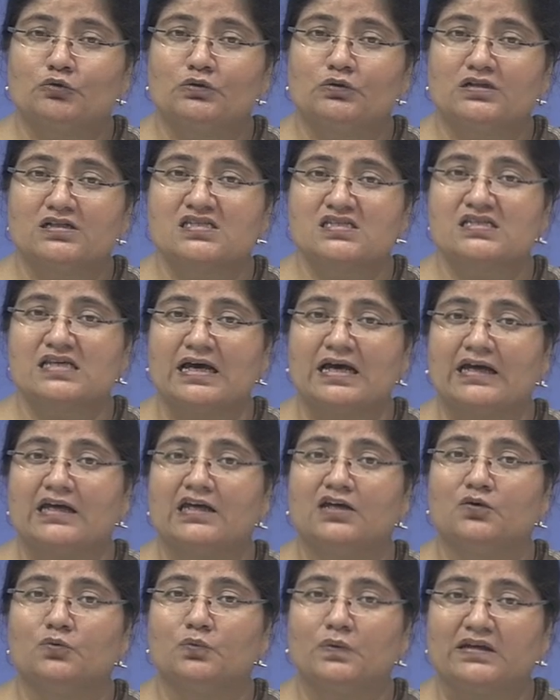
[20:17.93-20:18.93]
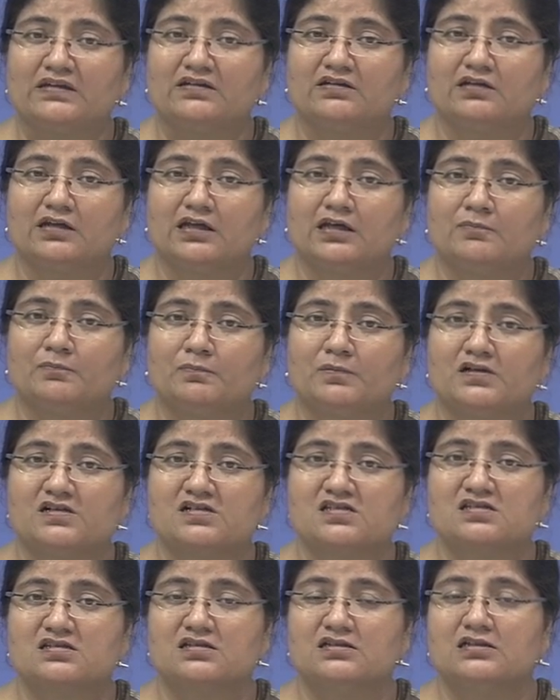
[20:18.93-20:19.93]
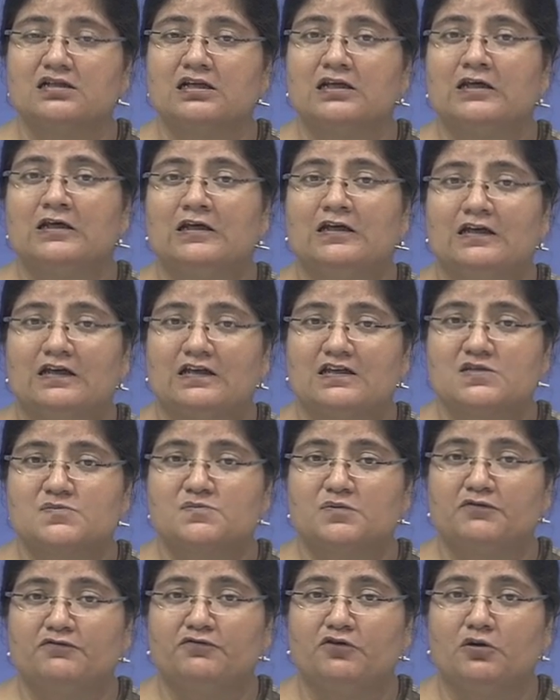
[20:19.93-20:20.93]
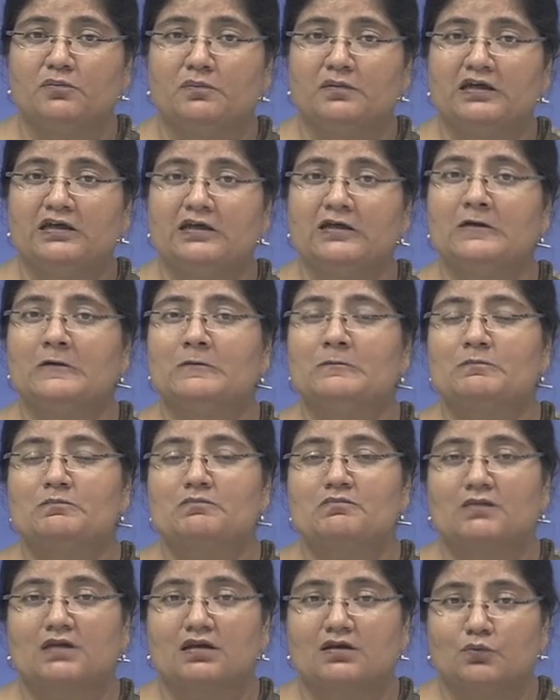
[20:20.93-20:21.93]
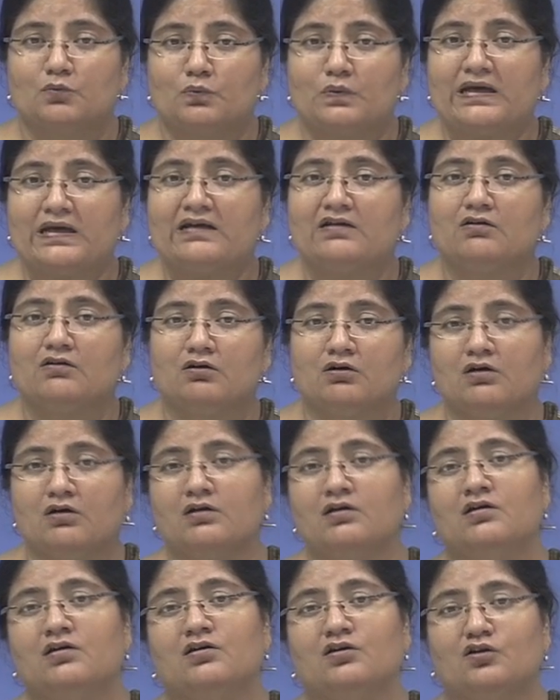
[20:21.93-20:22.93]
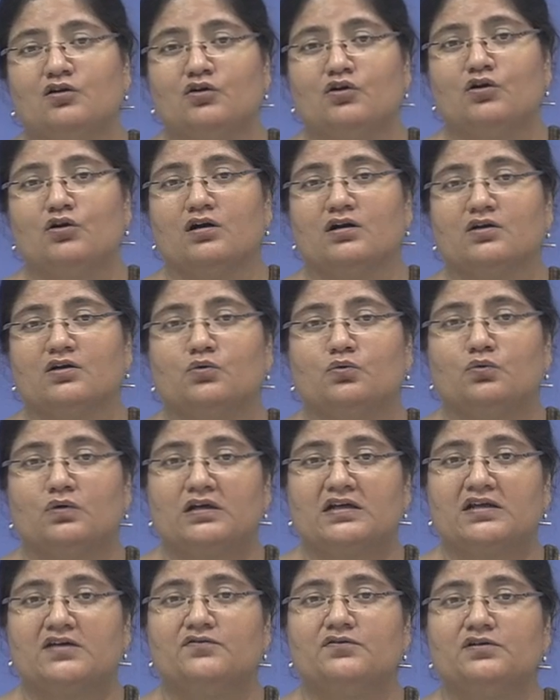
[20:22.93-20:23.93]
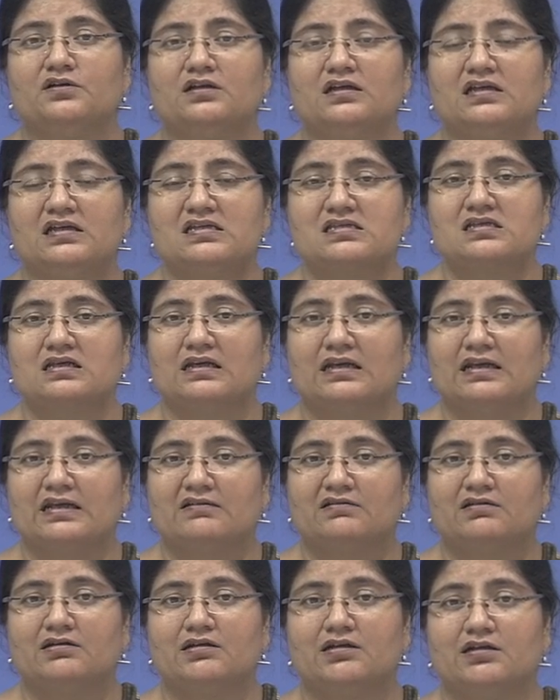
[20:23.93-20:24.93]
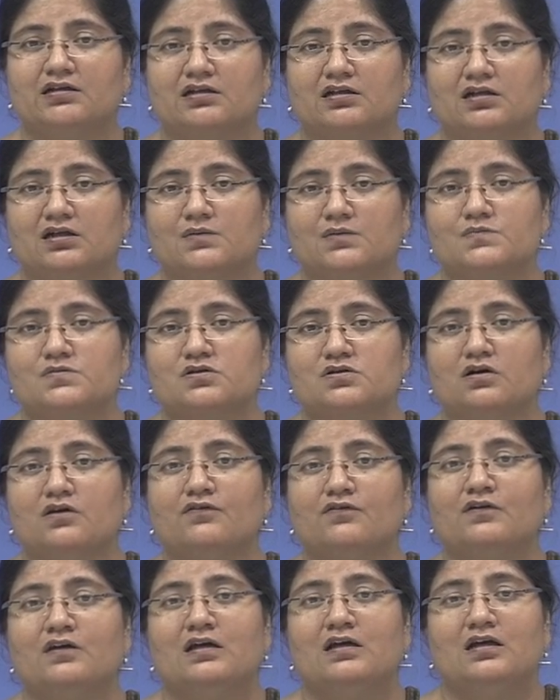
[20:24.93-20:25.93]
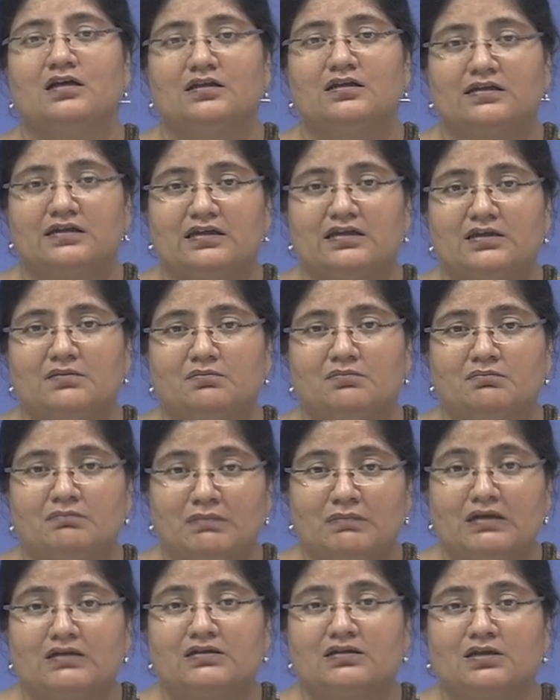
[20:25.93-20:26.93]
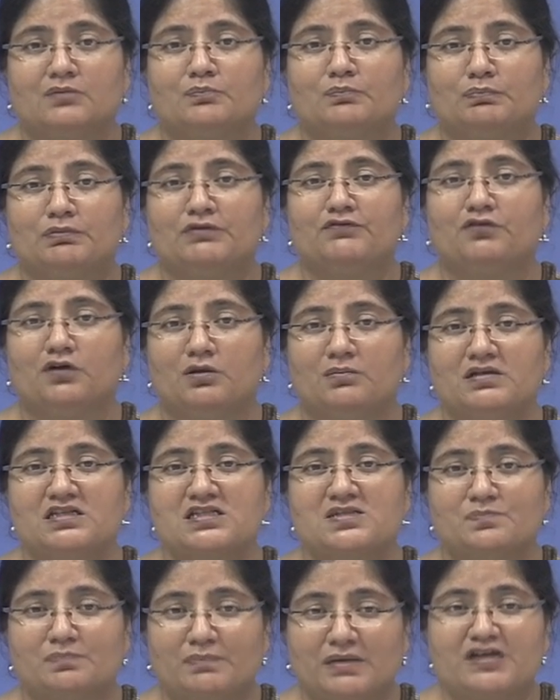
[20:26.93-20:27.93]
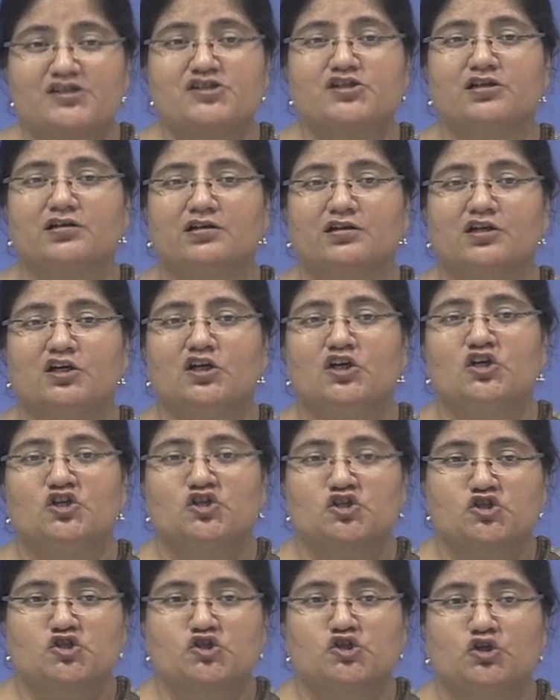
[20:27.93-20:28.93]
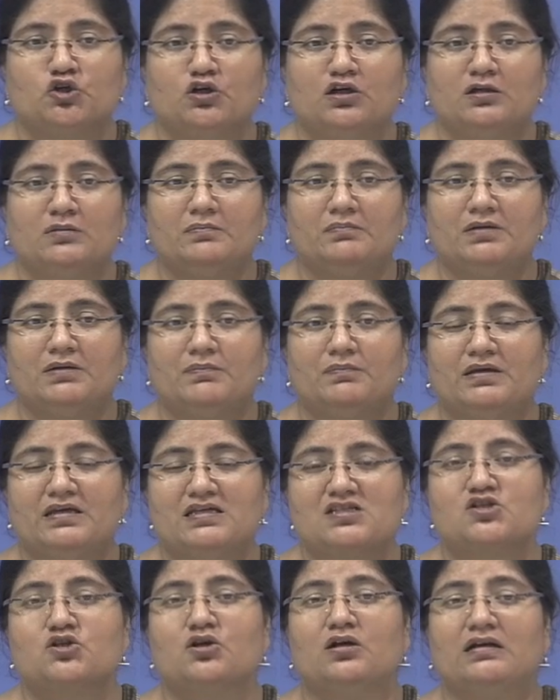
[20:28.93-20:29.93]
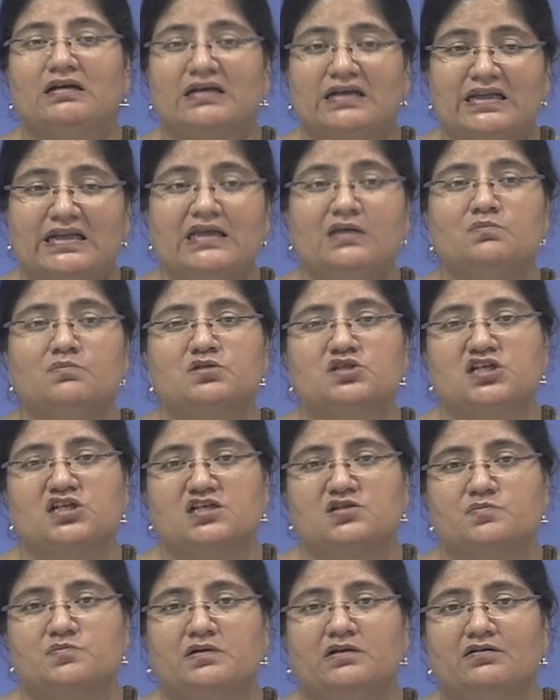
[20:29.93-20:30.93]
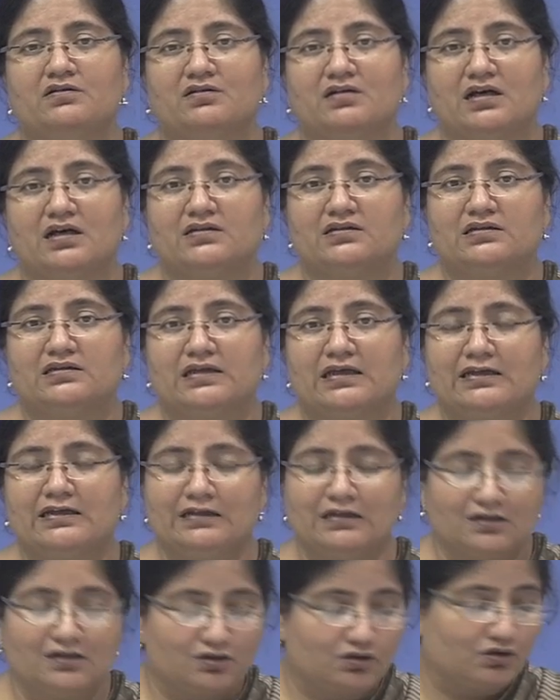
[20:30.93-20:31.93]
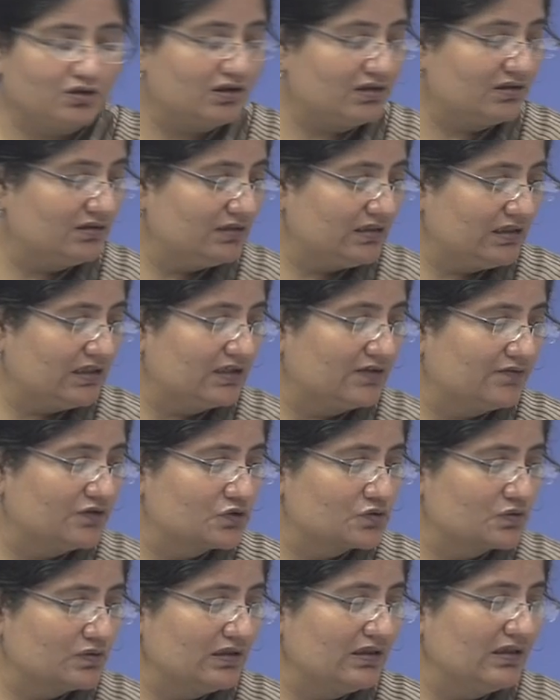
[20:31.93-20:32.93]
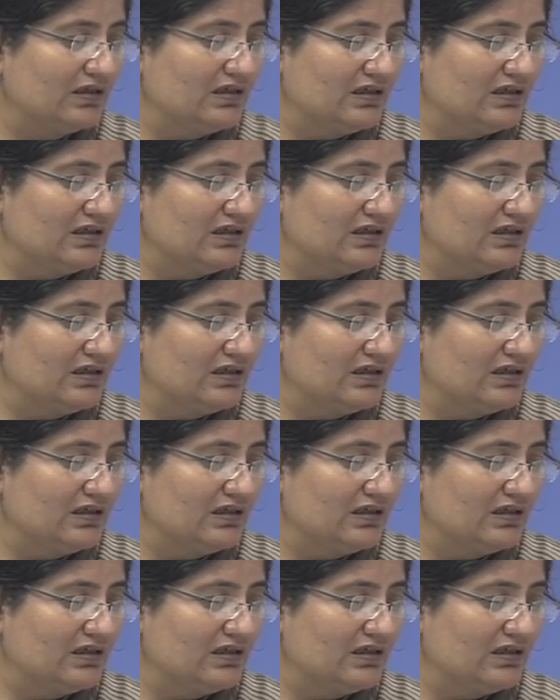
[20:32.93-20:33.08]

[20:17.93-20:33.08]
decide whether a person is performing well or not. Whatever is collected in terms of the performance measure should be based on team judgment rather than on individual